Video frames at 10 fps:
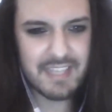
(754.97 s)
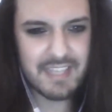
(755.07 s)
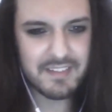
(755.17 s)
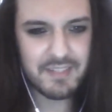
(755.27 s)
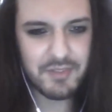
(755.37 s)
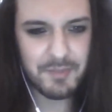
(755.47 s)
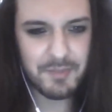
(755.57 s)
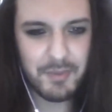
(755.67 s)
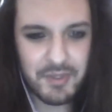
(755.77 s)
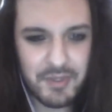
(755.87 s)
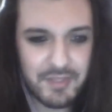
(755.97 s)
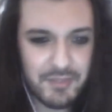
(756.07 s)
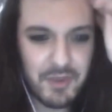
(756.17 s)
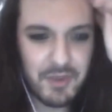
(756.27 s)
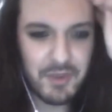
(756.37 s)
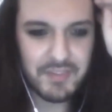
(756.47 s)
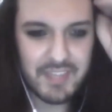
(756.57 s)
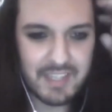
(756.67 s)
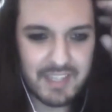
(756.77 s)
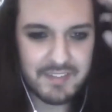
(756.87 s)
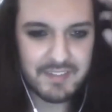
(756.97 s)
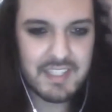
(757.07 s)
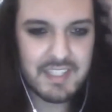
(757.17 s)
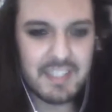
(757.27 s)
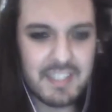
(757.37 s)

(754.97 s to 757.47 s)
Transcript: just right. has a different point of view on things.